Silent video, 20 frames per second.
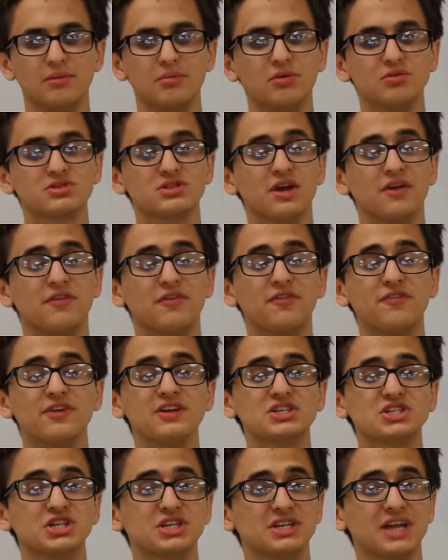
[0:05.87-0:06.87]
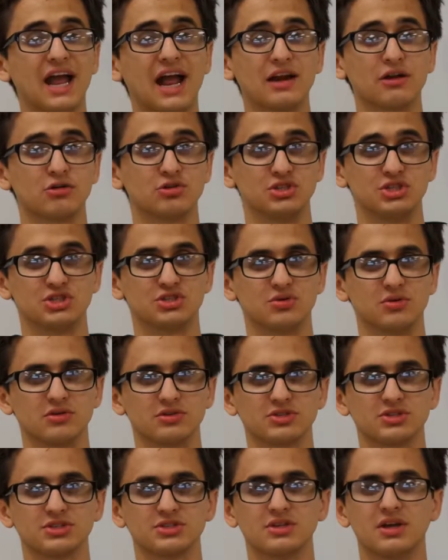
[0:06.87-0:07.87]
the most efficient energy
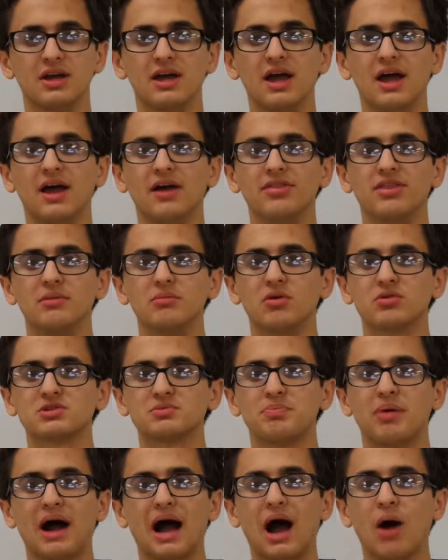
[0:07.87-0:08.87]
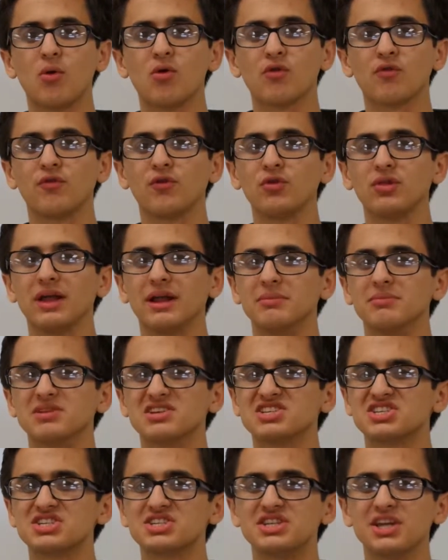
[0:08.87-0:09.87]
source, the most powerful
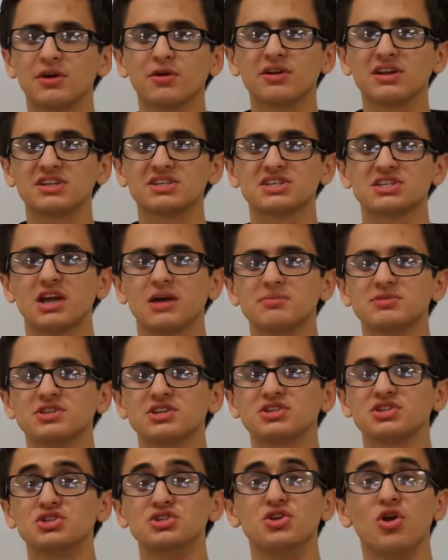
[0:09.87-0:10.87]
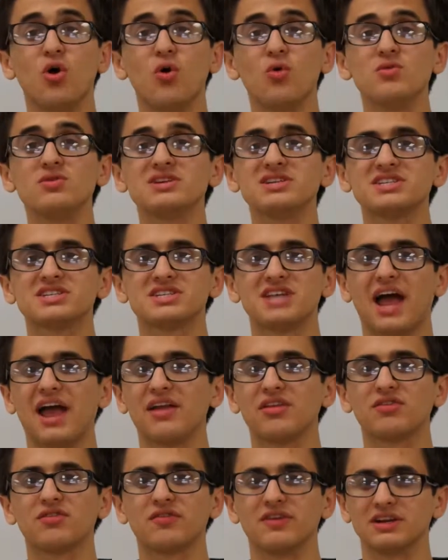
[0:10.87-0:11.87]
and mysterious substance known to
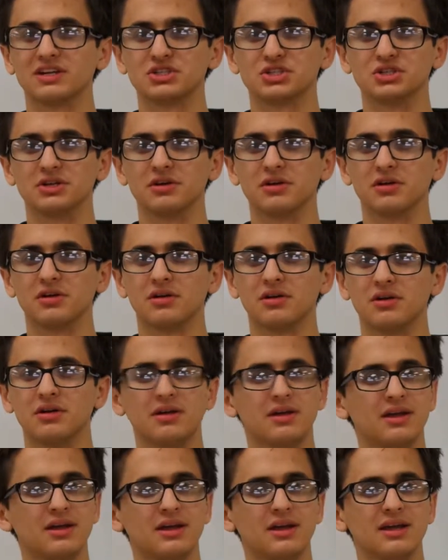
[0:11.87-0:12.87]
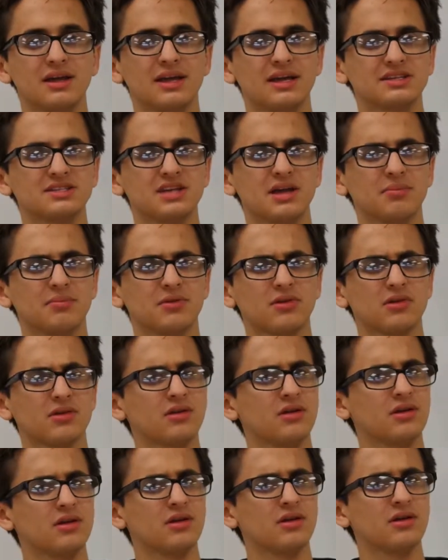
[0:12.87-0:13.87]
science fiction. Except,
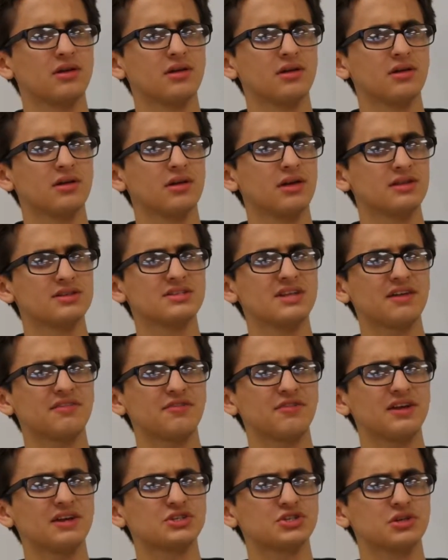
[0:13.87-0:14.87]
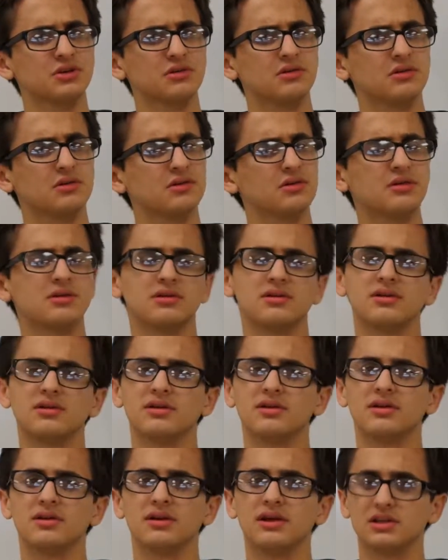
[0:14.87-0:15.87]
it's not fiction,
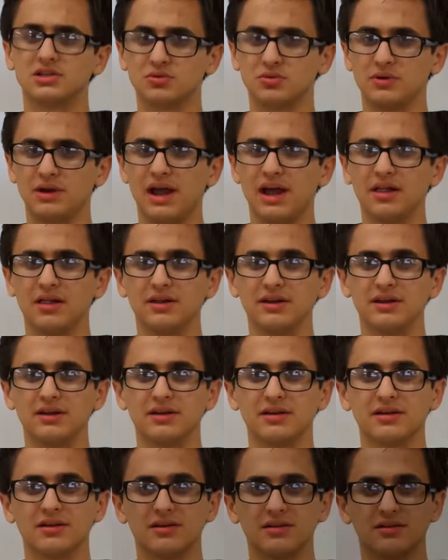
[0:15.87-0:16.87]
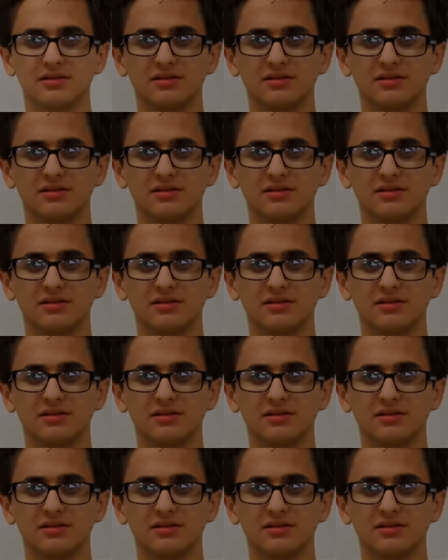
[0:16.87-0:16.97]
it's reality.